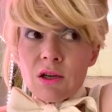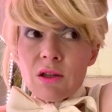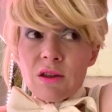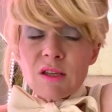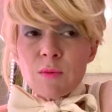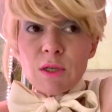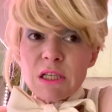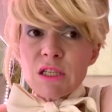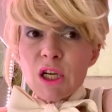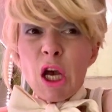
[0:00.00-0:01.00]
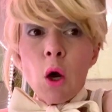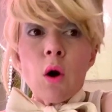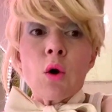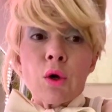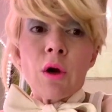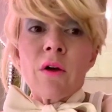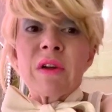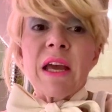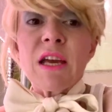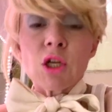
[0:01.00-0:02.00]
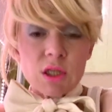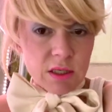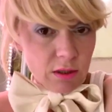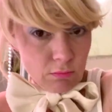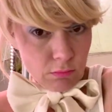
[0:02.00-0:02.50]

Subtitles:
this person is a co-owner of an agency